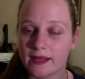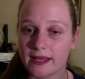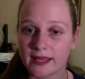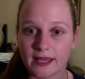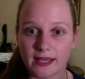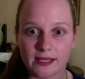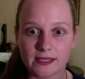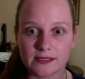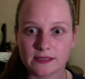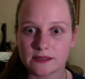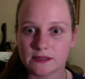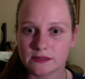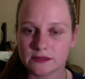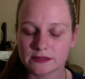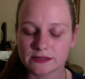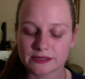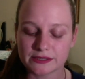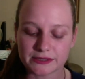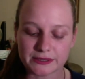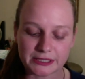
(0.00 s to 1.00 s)
Long
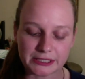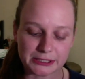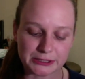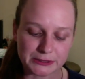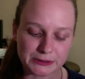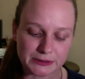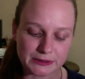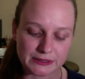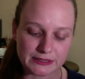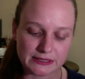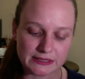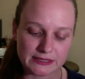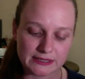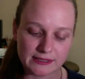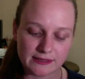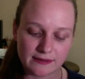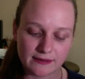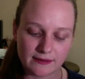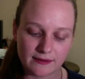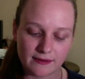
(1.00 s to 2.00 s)
story short,
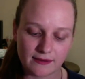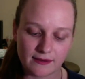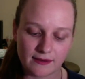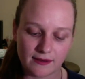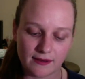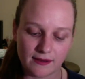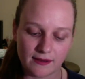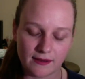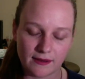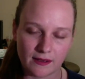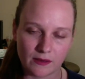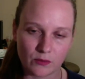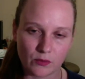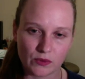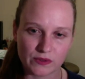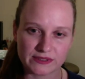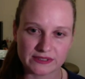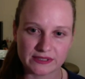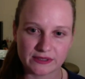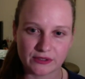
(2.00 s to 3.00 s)
I
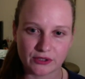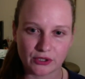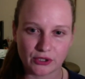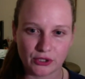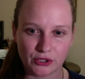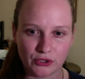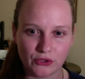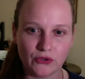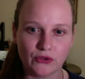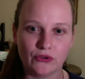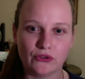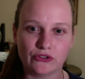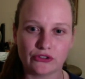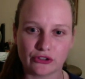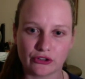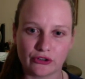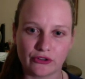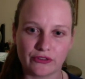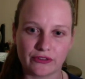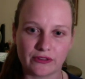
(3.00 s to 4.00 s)
wasn't huge
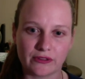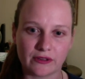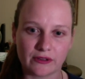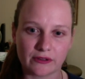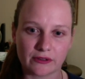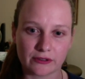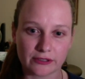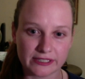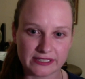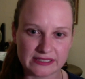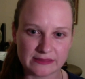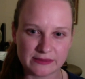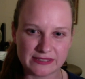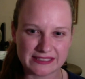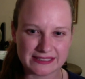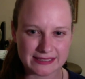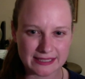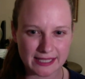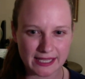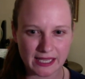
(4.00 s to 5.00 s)
on the
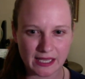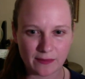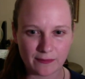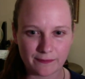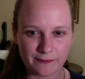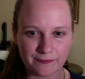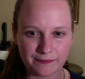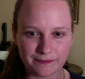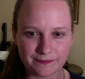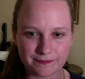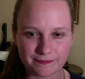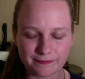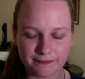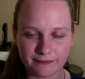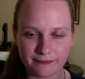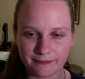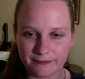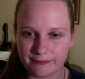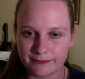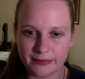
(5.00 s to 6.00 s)
Christmas theme,
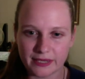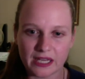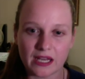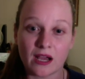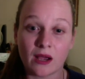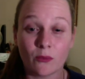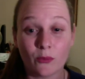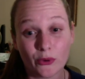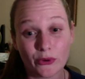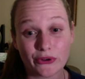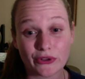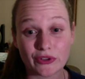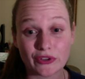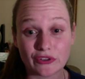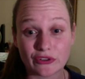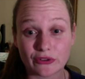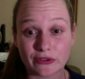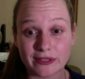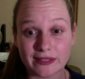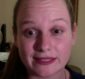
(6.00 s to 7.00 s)
but I wanted to
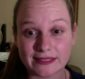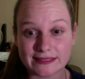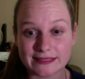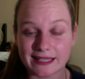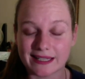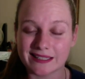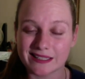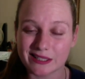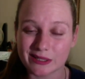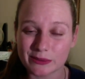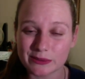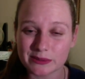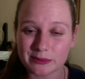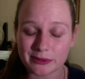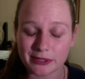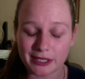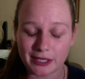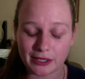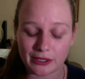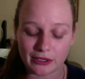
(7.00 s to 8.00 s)
join the sale and it was
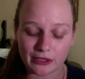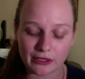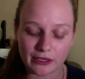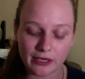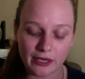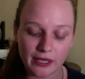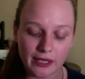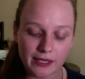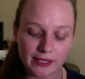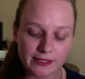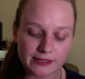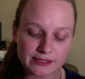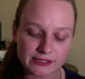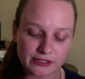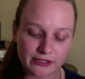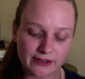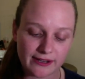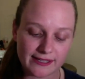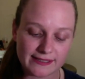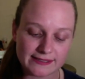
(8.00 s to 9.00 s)
pretty cute.
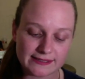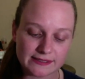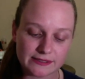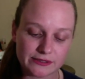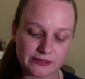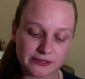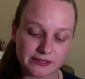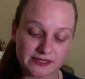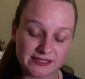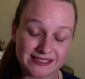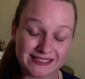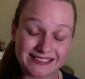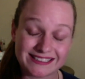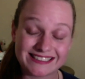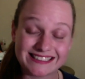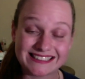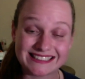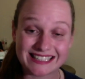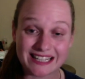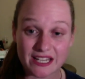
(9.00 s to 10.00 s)
So I just
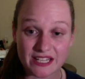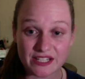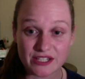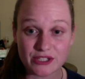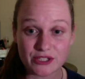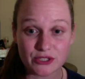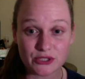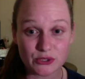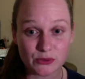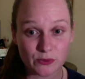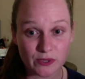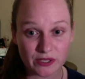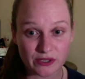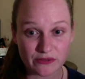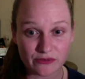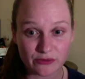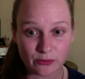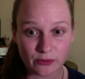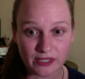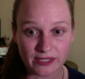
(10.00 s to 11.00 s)
decided to do
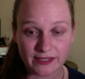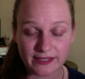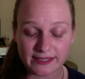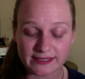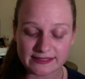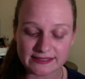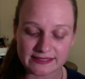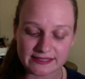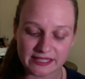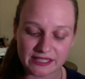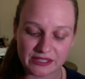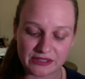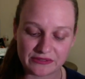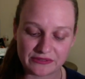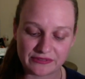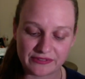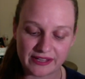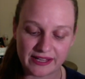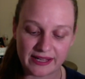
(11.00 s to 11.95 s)
1/1 instead of